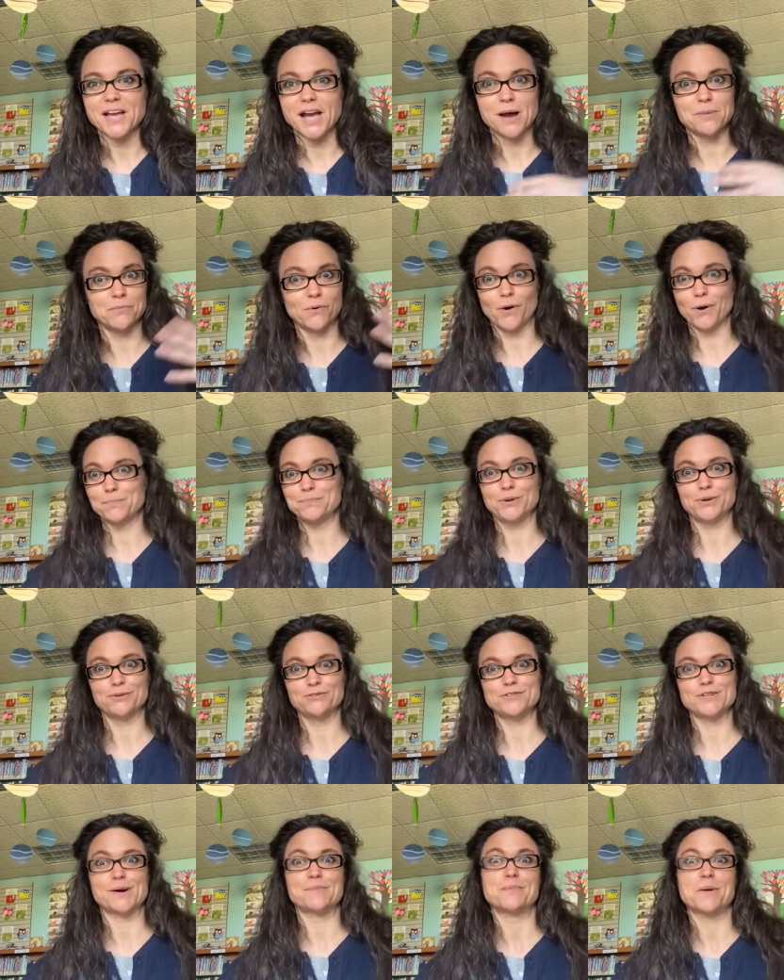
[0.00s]
I'm all
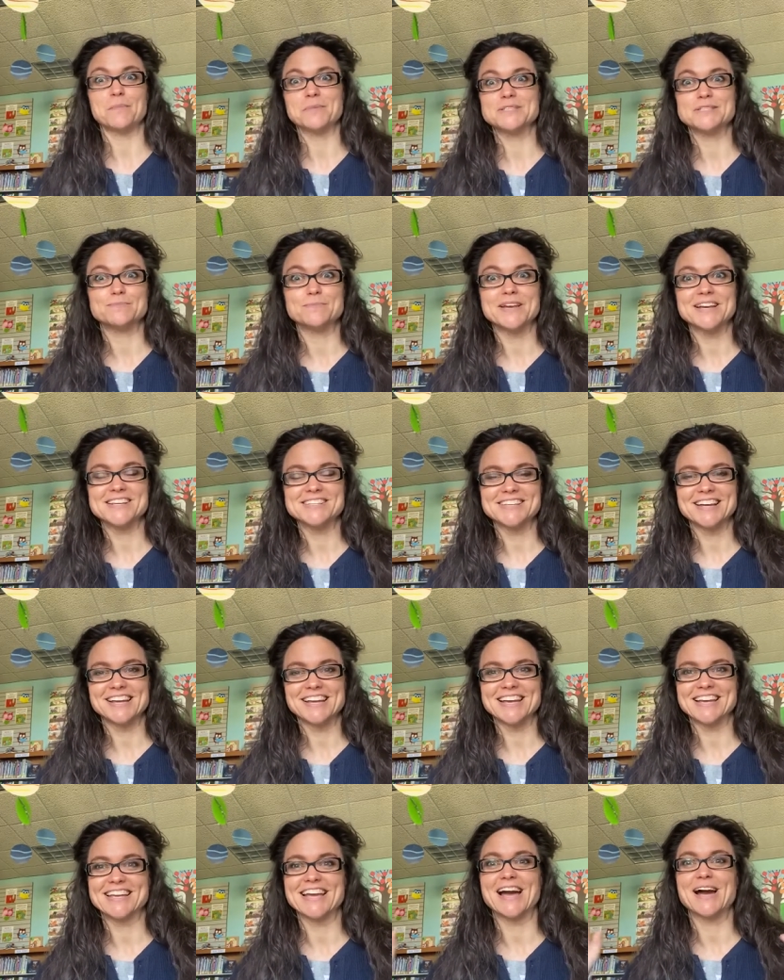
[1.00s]
poofed up. I'm as big as I
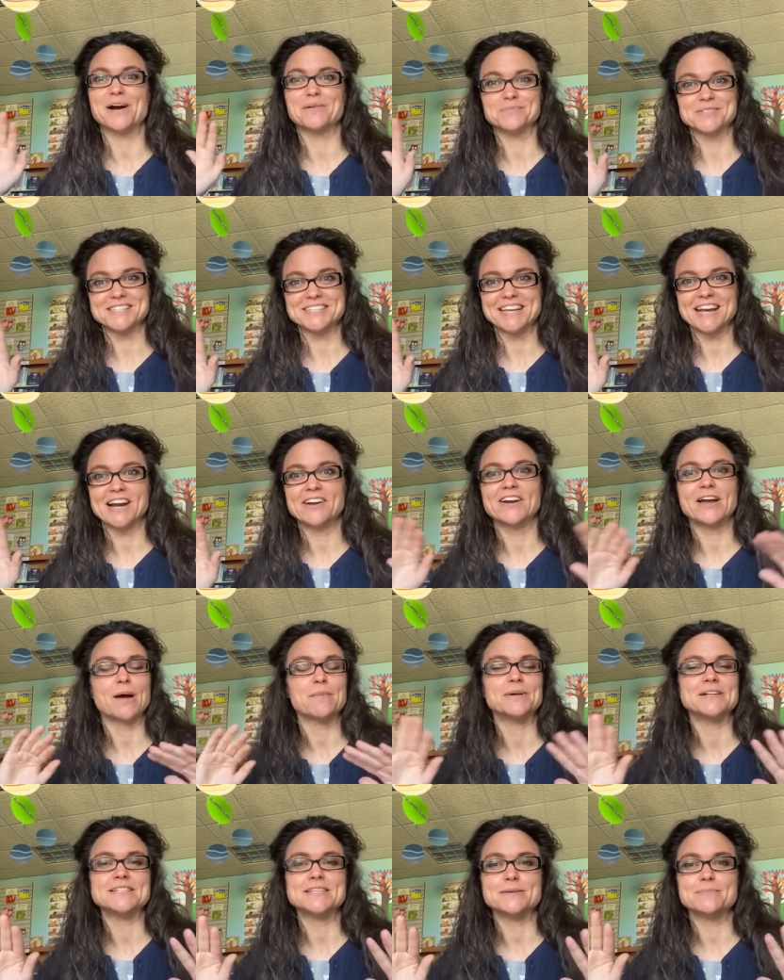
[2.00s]
can get. I'm scary.
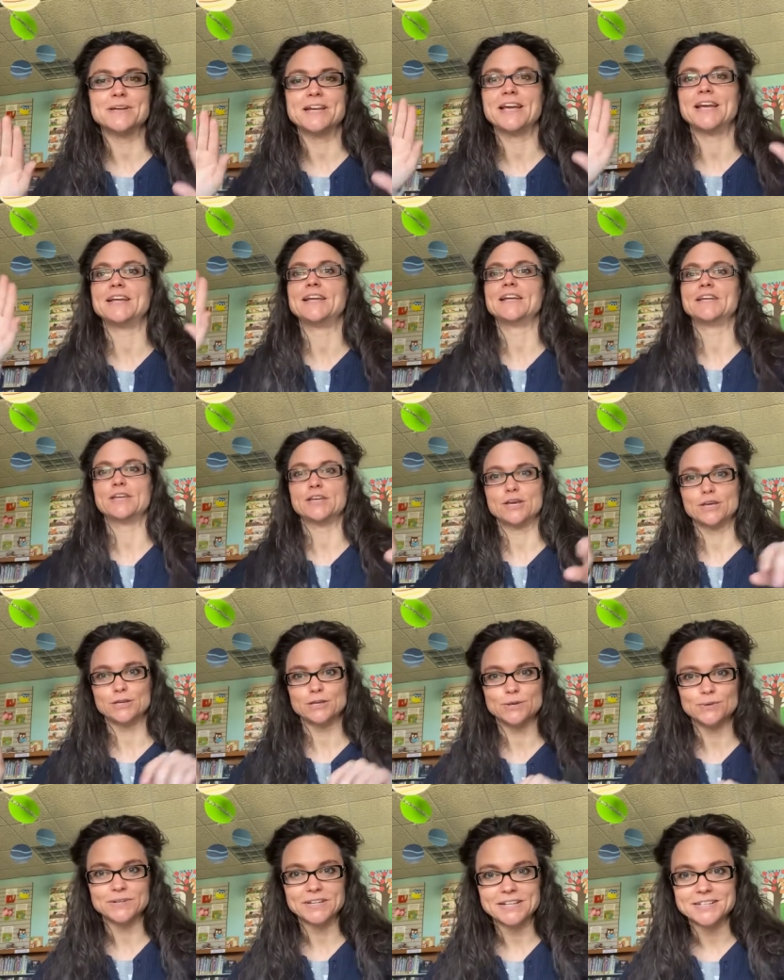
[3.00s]
I'm intimidating.
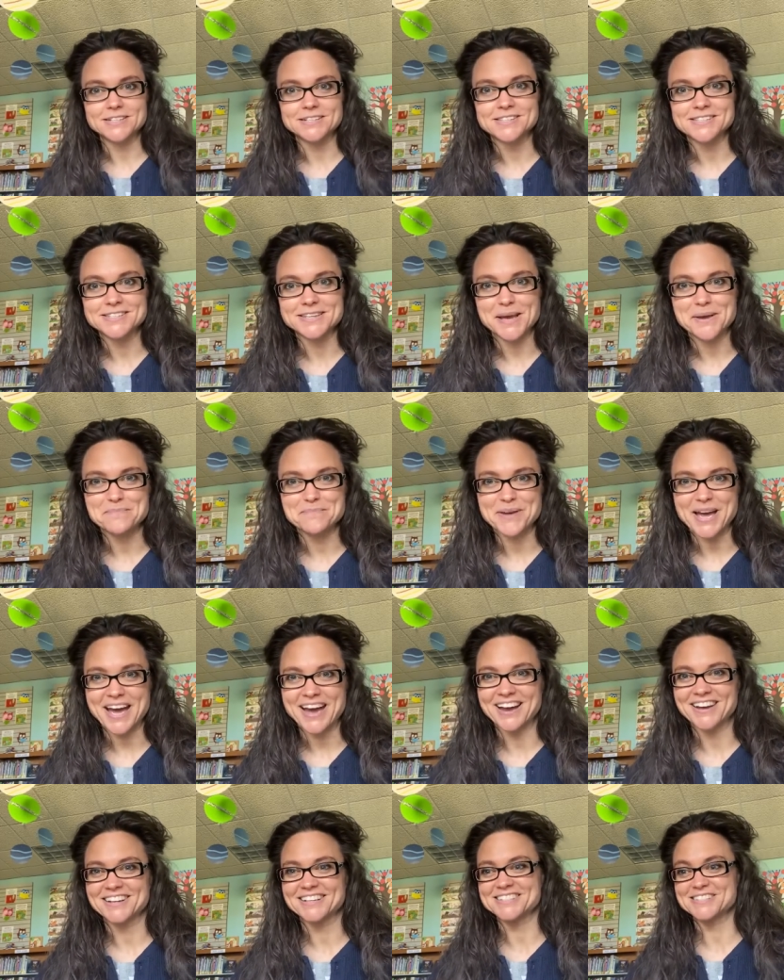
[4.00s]
You need to step
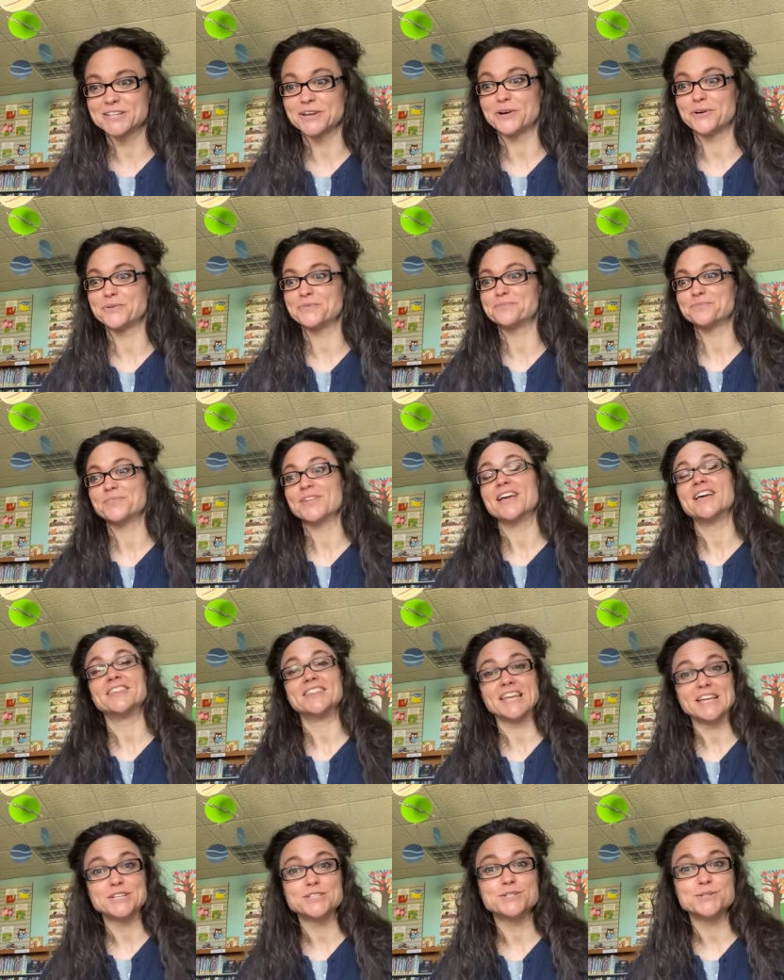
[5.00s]
back. So
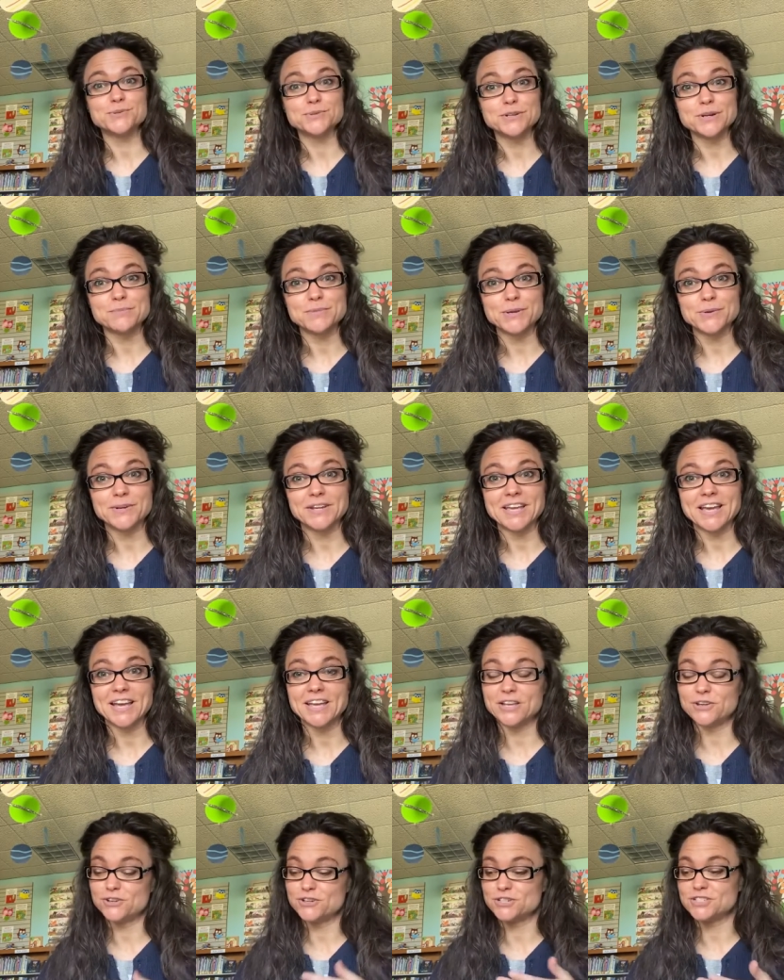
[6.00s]
they do
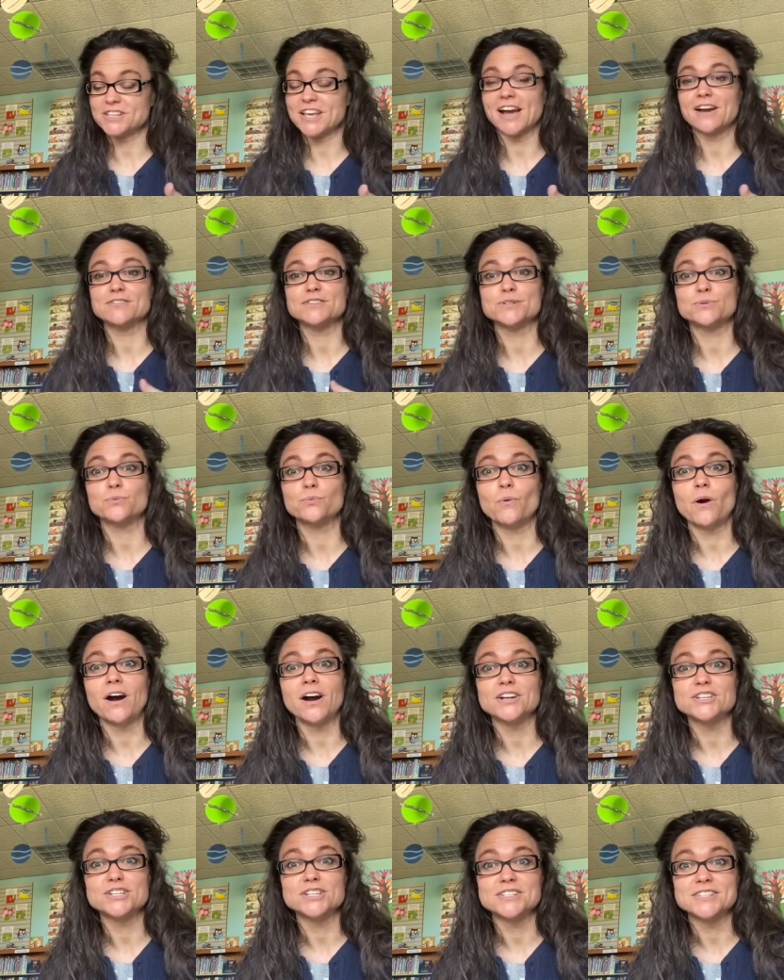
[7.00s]
communicate. You just have to
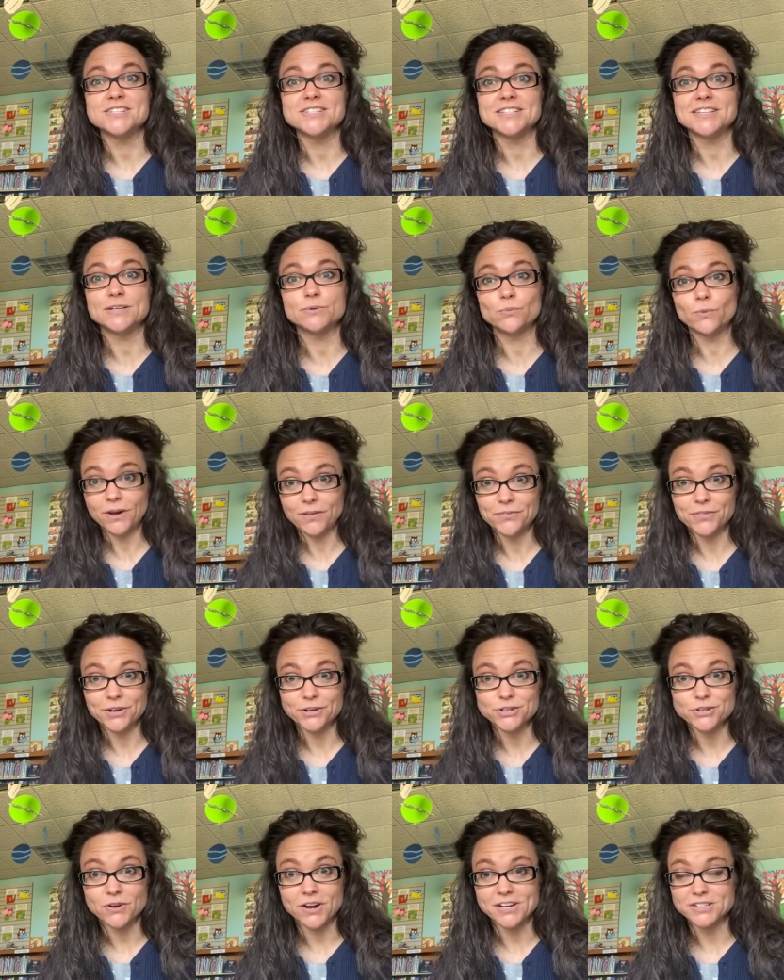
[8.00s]
watch and see what they're
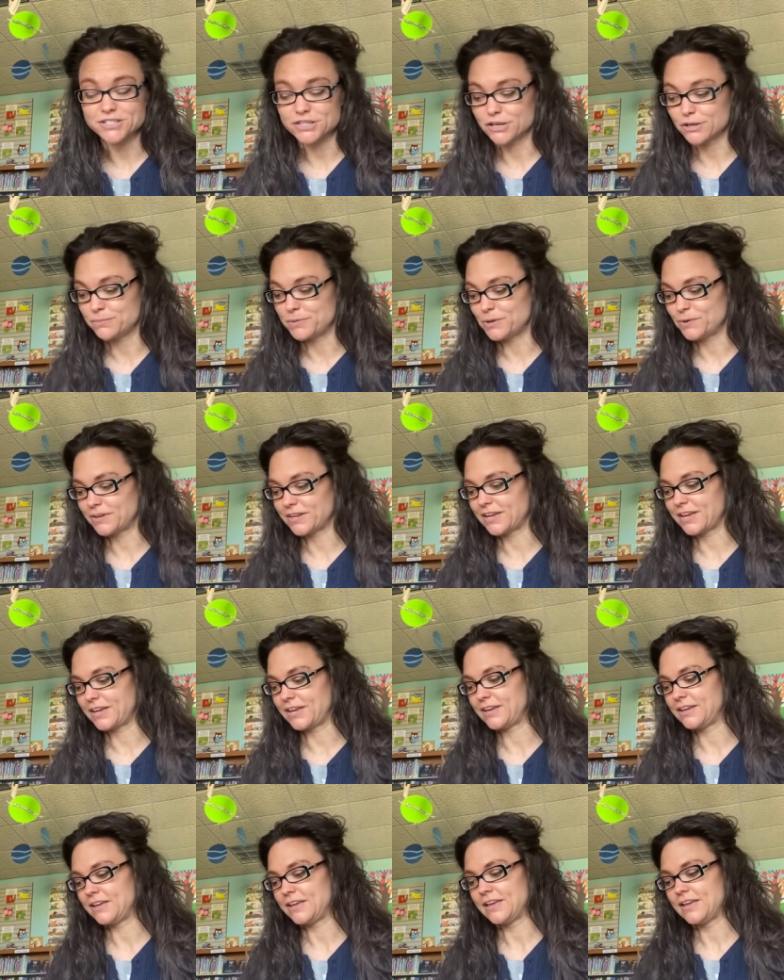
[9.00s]
trying to
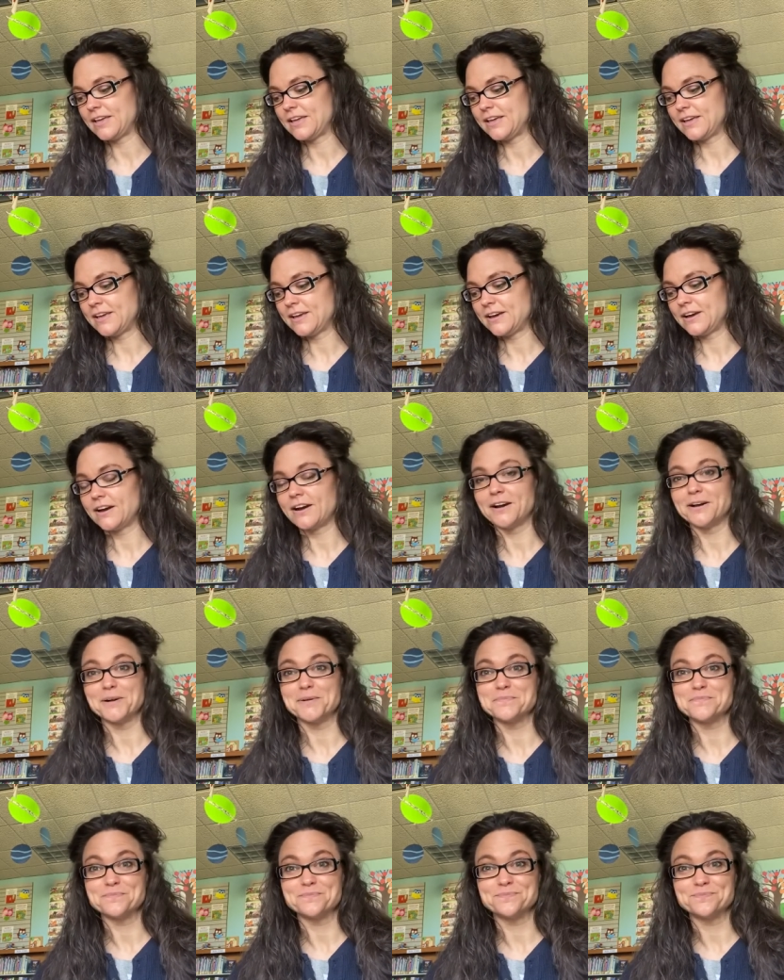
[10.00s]
communicate
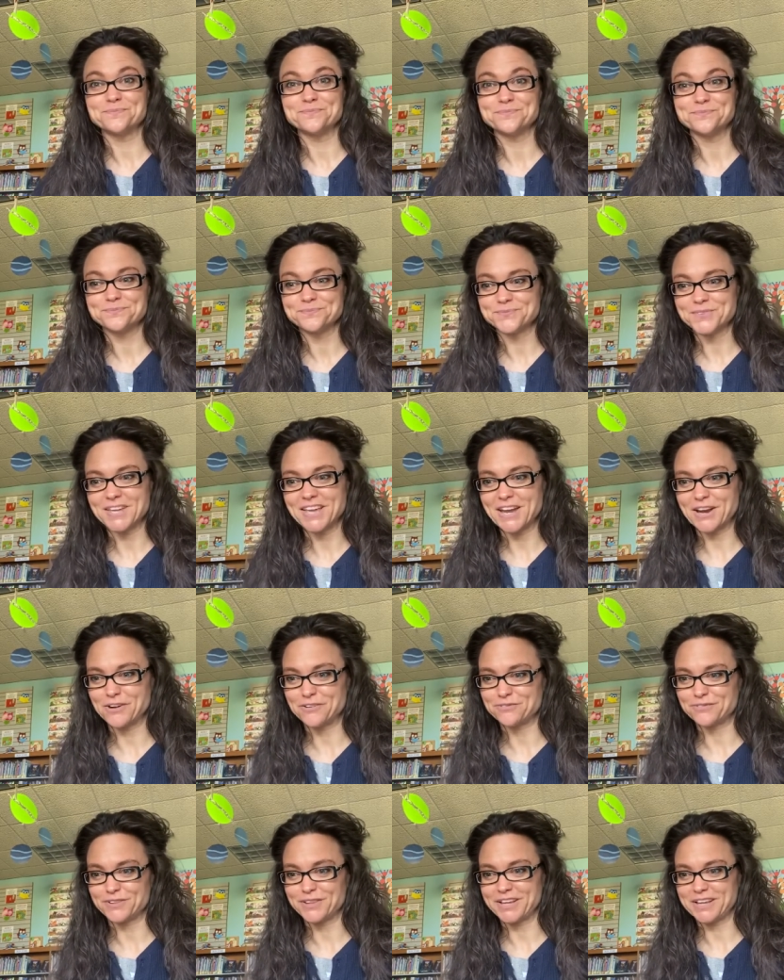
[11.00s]
um,
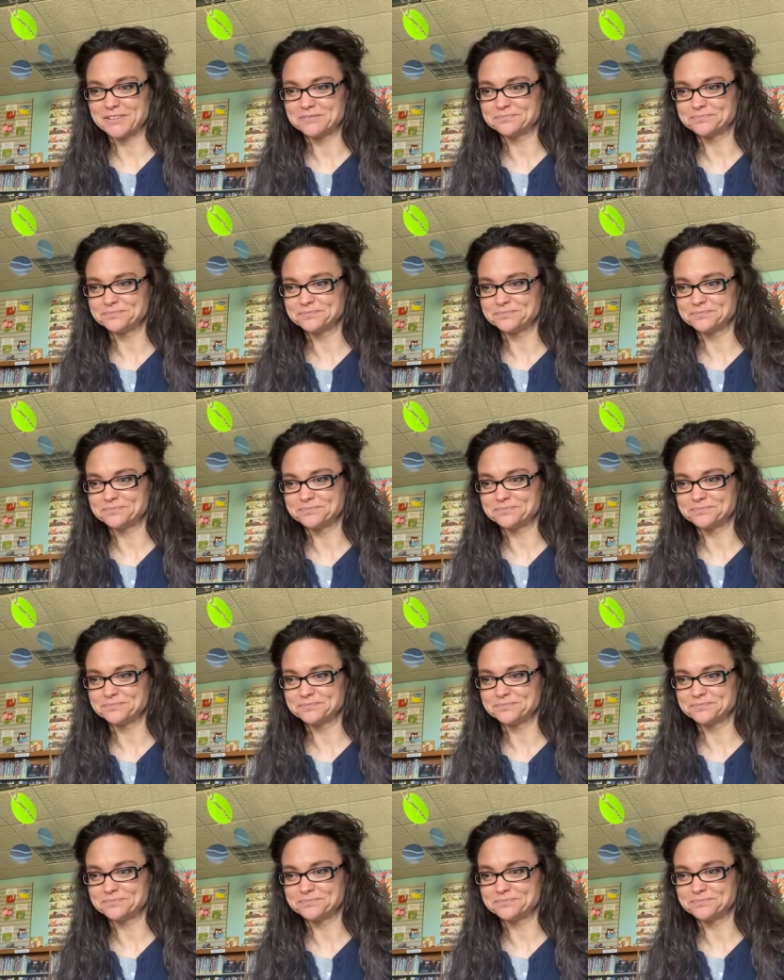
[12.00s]
carefully.